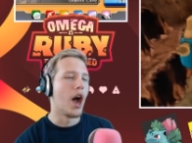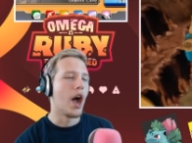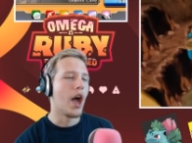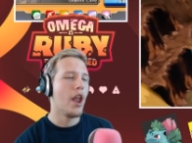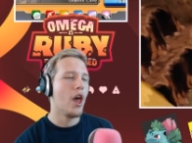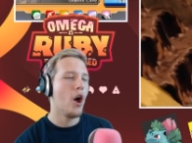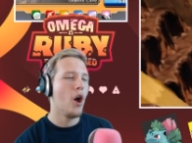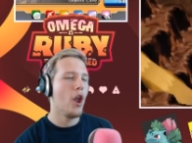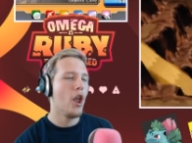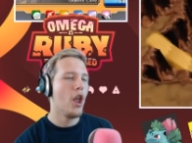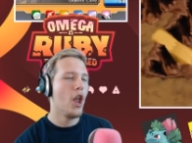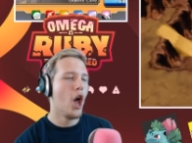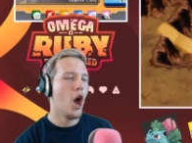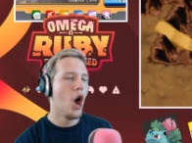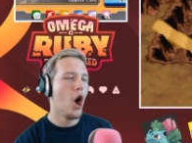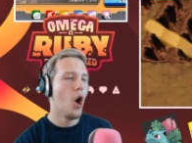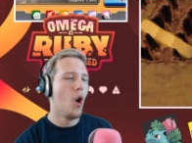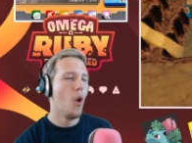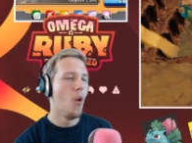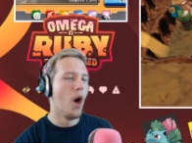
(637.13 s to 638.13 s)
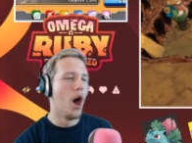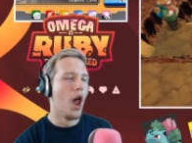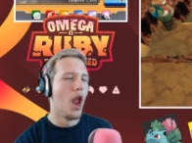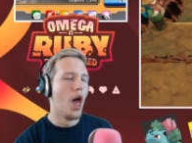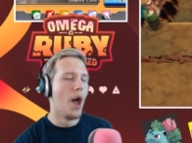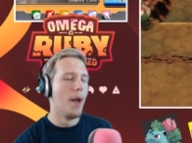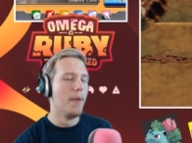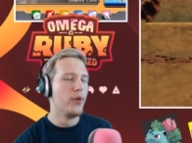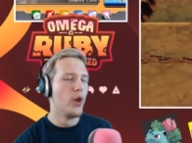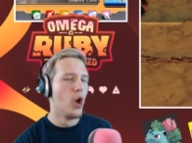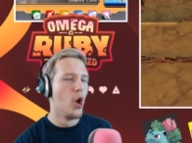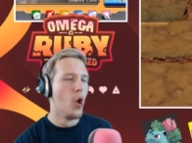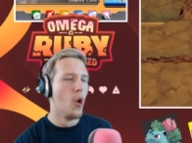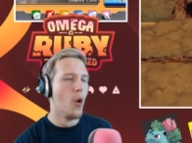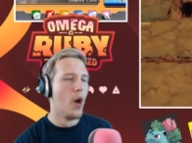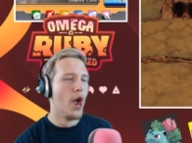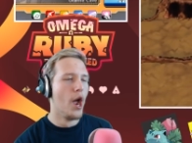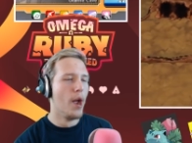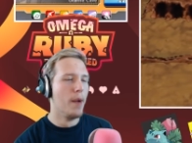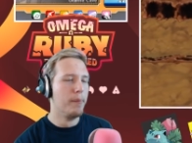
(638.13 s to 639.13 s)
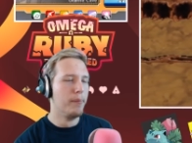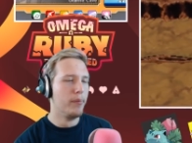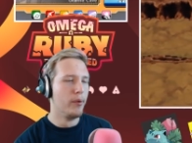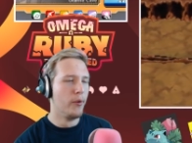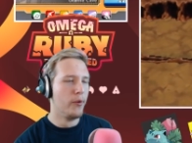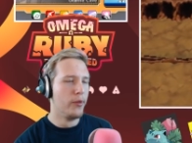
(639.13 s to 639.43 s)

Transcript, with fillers: don't know what I'm doing.